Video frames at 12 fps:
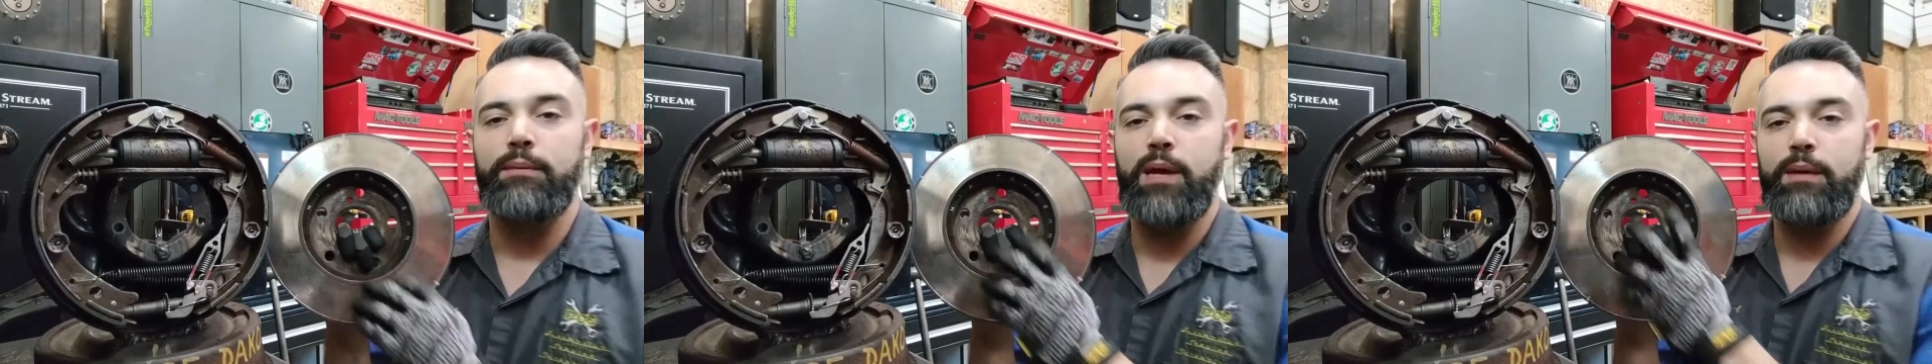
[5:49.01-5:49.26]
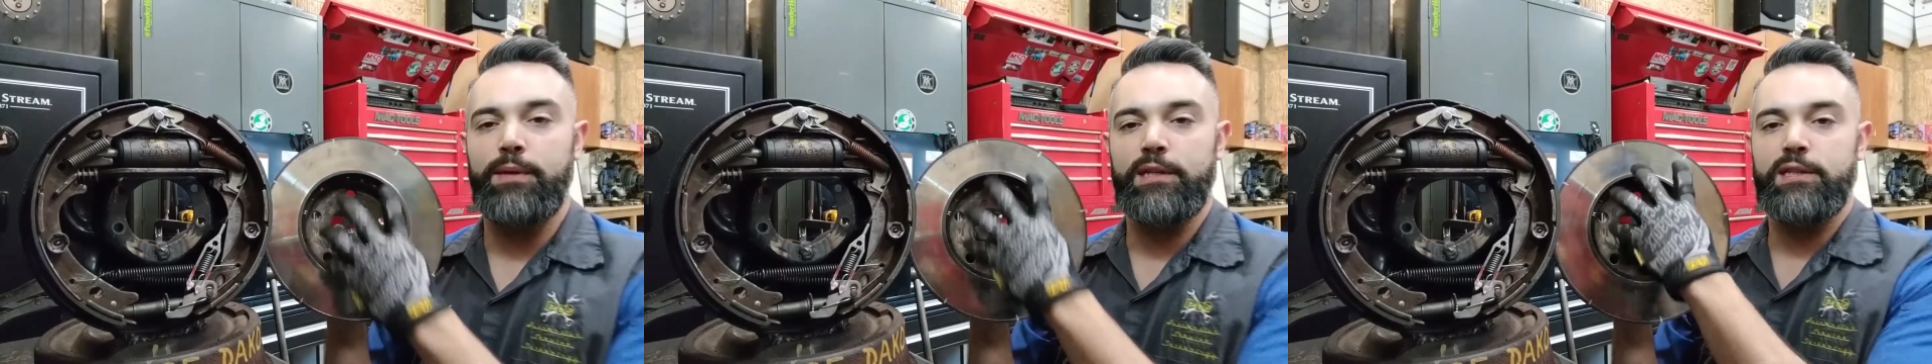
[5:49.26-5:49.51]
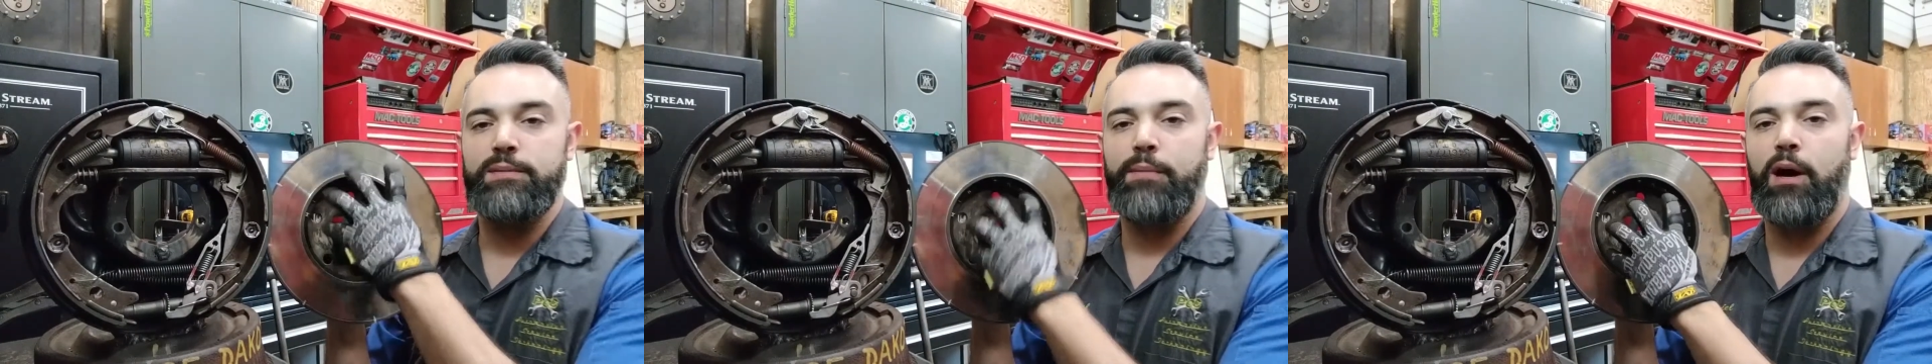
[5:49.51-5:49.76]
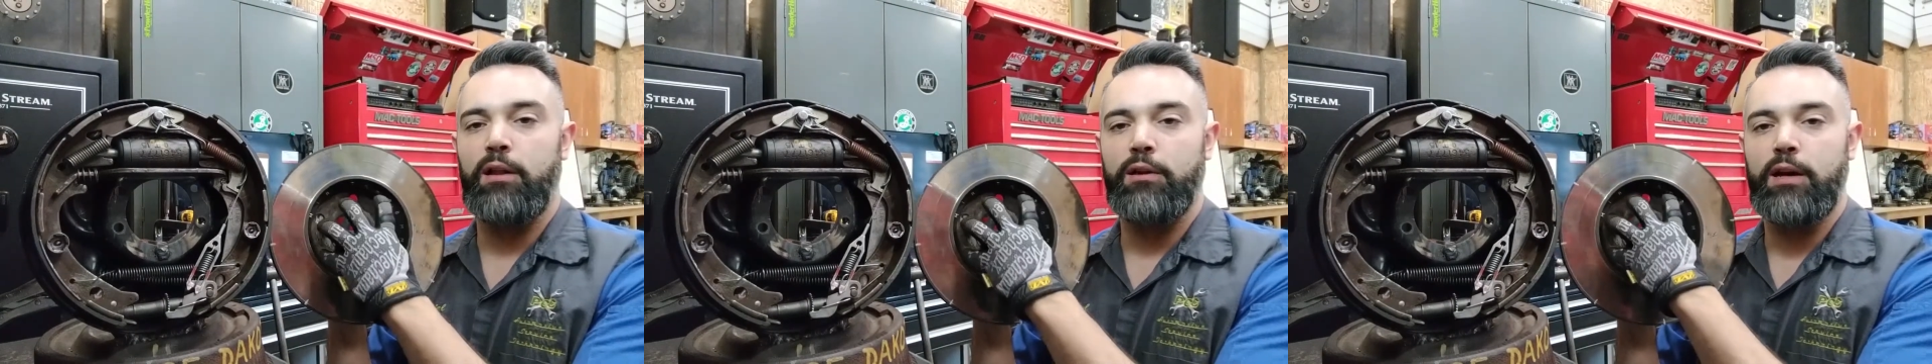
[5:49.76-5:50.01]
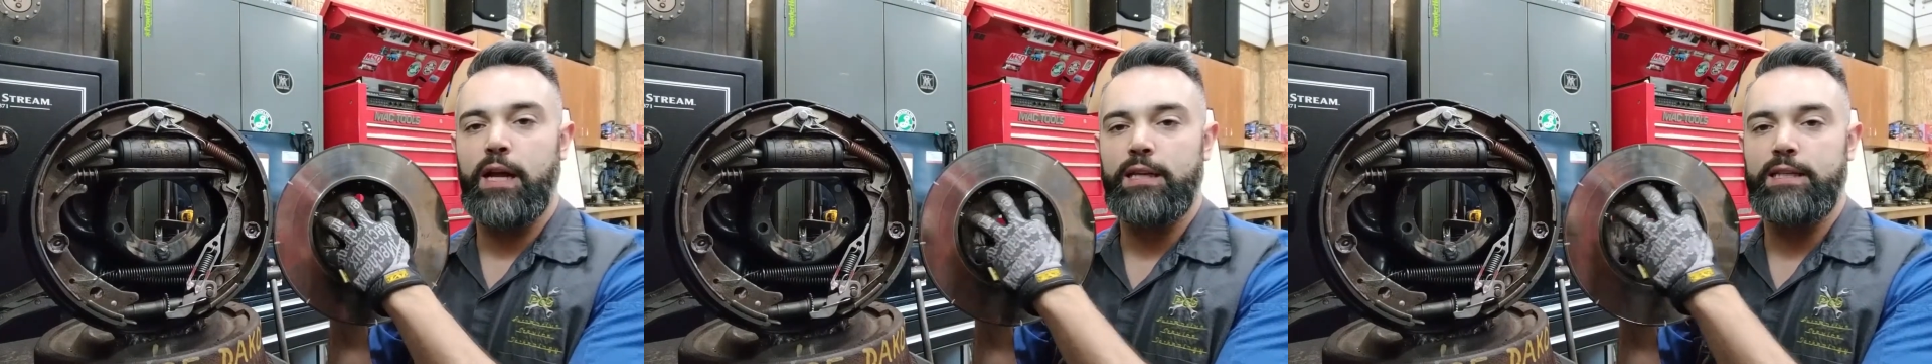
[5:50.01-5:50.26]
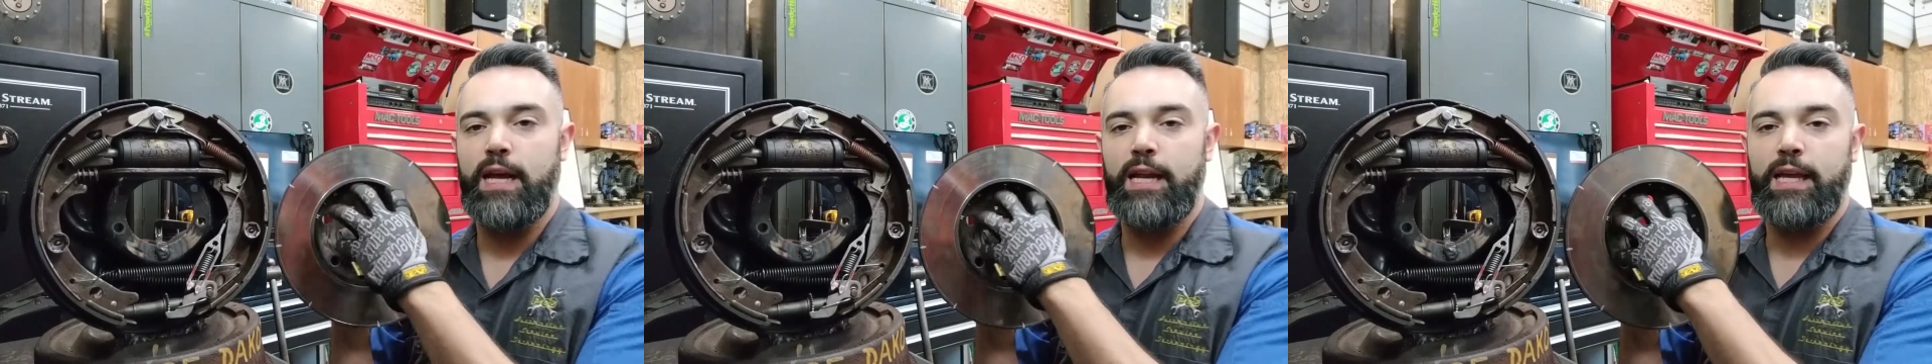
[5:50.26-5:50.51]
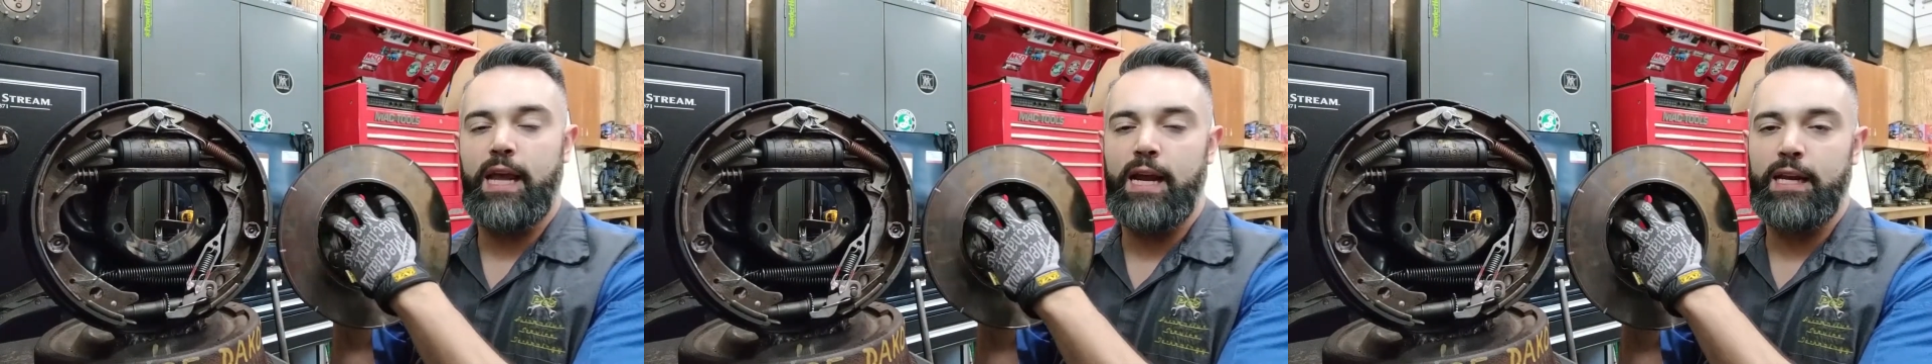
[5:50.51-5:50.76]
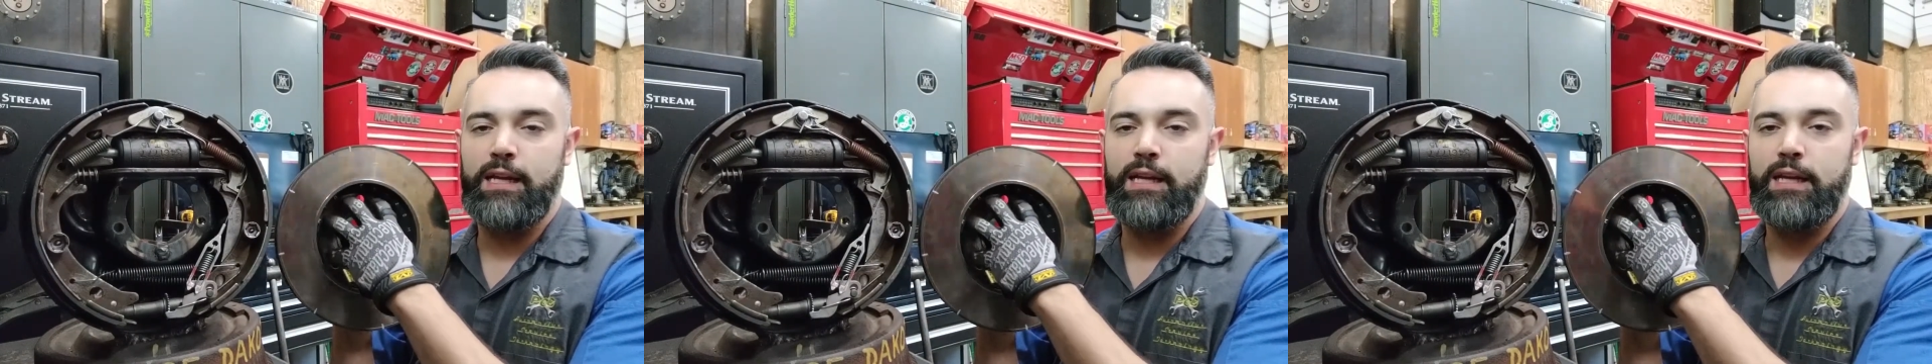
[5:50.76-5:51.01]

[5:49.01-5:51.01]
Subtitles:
may be smaller and dedicated